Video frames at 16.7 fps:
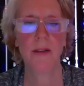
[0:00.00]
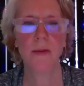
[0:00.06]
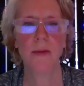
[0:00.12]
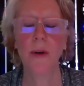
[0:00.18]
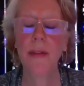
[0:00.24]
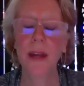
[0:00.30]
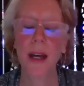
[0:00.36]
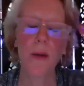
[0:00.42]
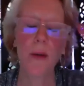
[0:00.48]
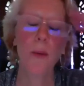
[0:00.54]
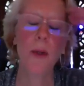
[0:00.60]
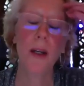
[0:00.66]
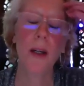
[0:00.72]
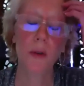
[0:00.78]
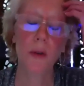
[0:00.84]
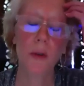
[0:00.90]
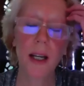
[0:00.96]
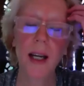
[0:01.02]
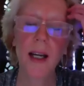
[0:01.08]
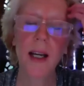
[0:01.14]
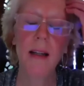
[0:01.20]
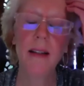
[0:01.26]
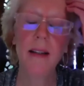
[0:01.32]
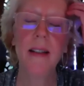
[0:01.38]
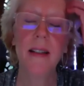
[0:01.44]
for then we
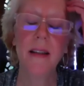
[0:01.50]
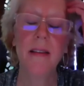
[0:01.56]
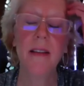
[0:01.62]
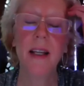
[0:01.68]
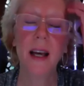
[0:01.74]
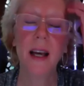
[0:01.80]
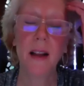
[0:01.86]
create the